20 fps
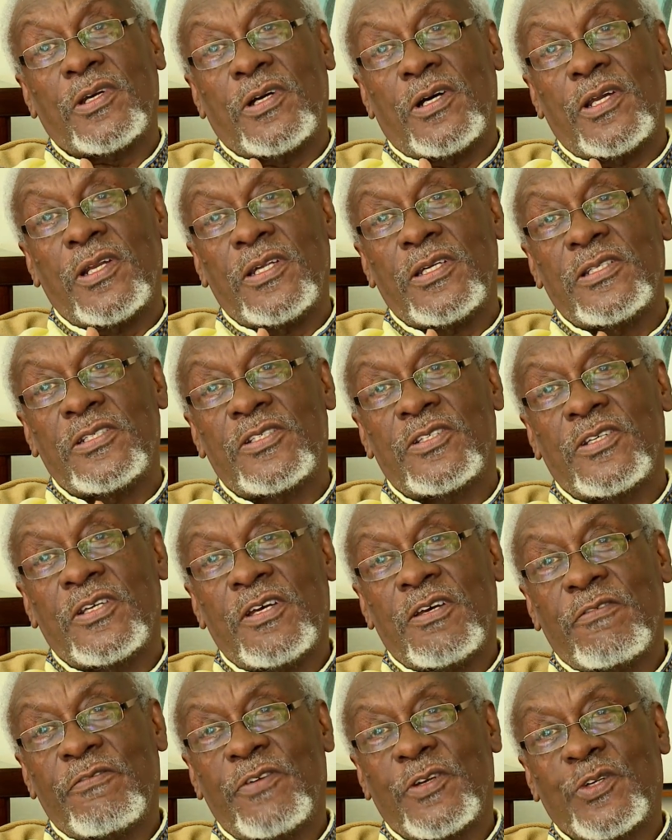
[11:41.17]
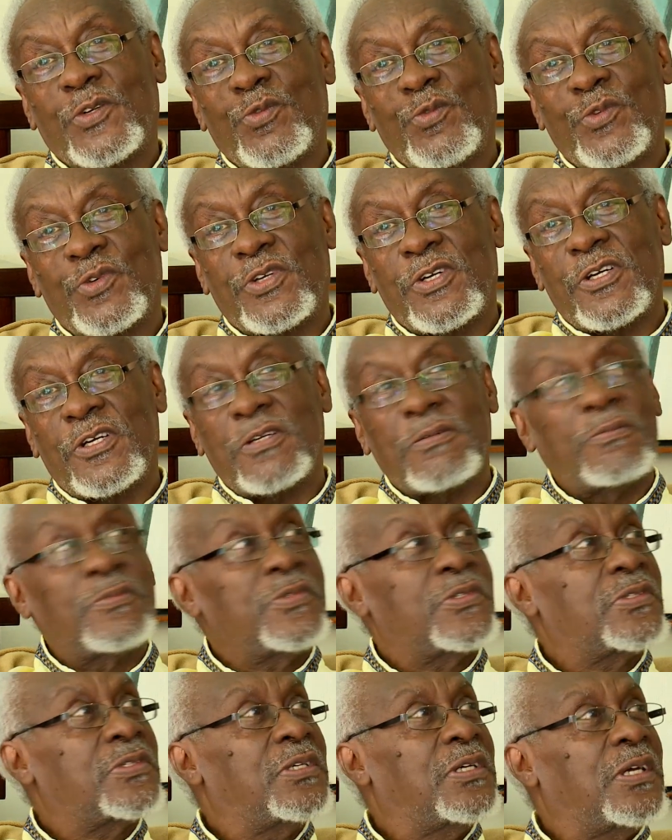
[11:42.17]
College for two
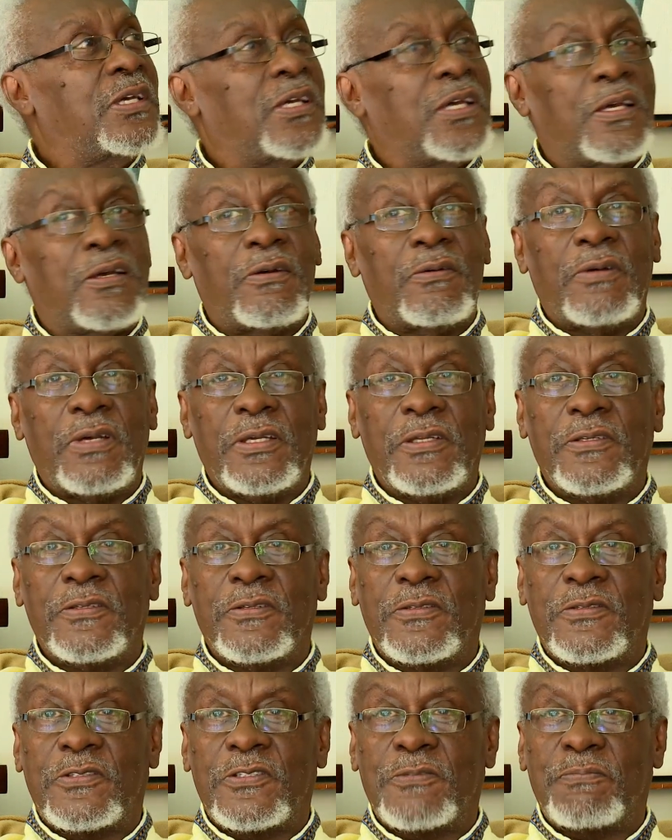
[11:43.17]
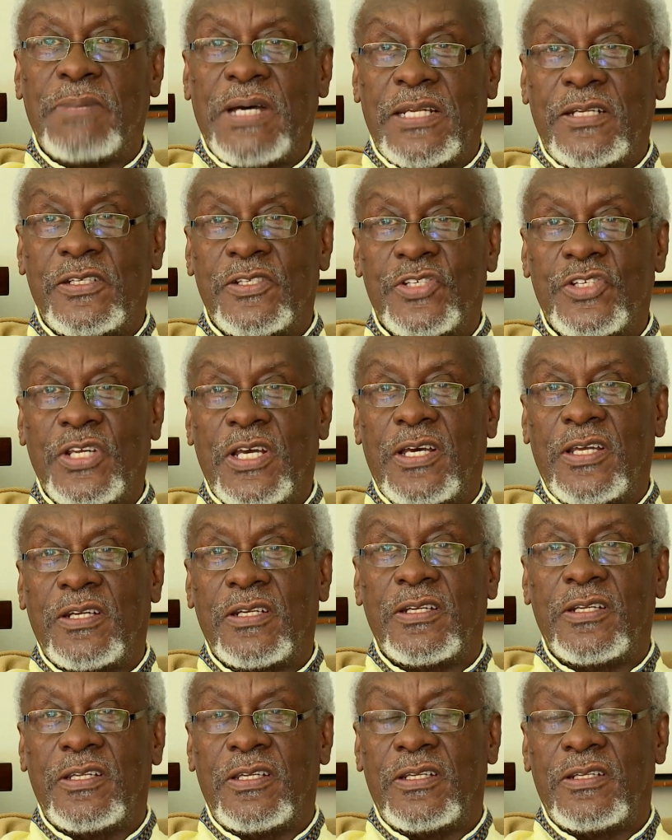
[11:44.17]
terms in Spanish
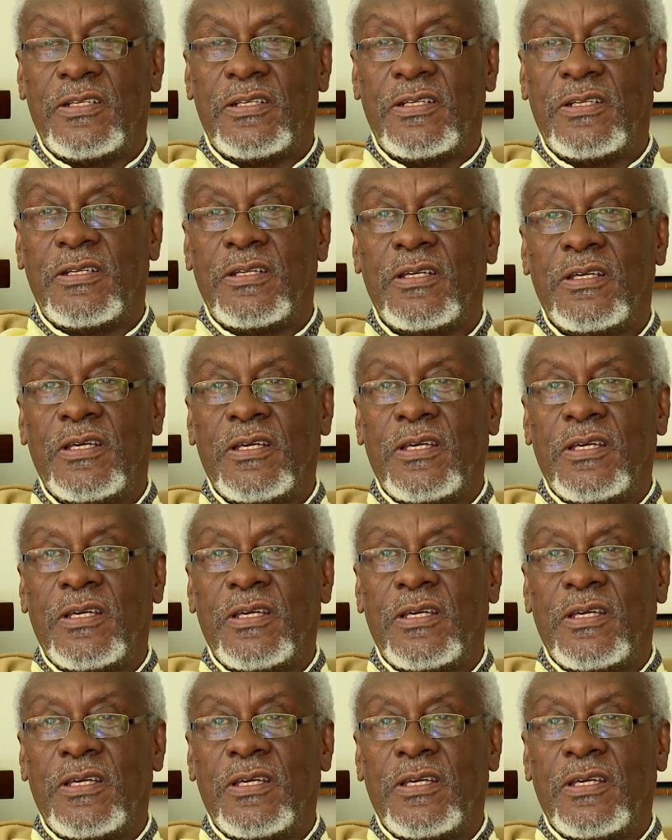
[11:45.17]
and in